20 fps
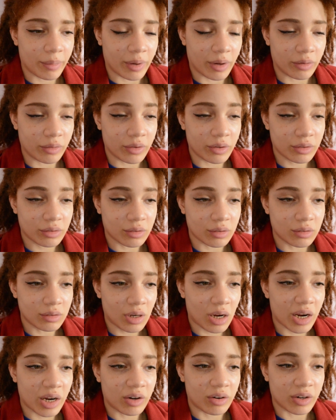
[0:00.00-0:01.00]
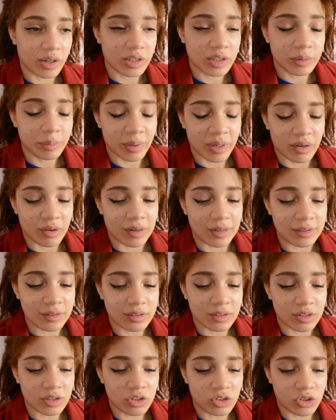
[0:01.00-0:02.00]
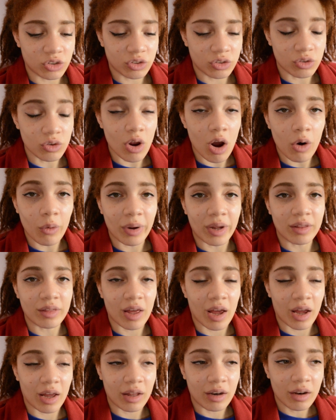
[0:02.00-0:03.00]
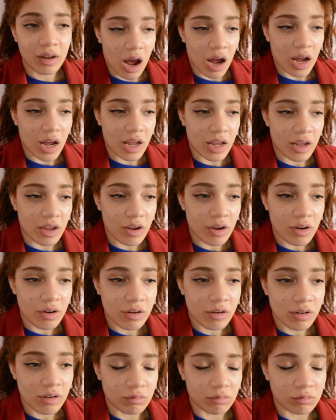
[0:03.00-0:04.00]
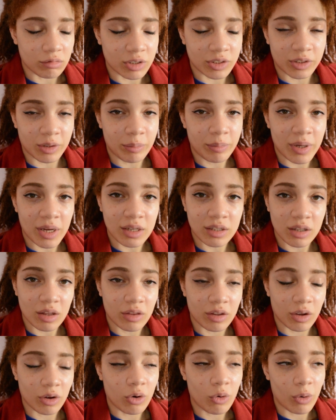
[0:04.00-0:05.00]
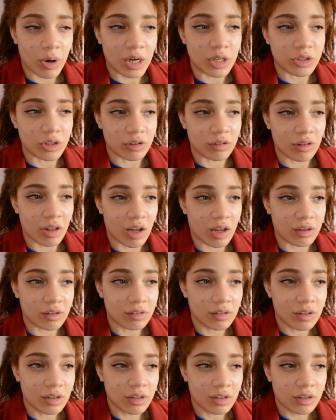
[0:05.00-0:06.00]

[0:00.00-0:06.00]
about this entire experience is just knowing that I was the piece in the equation that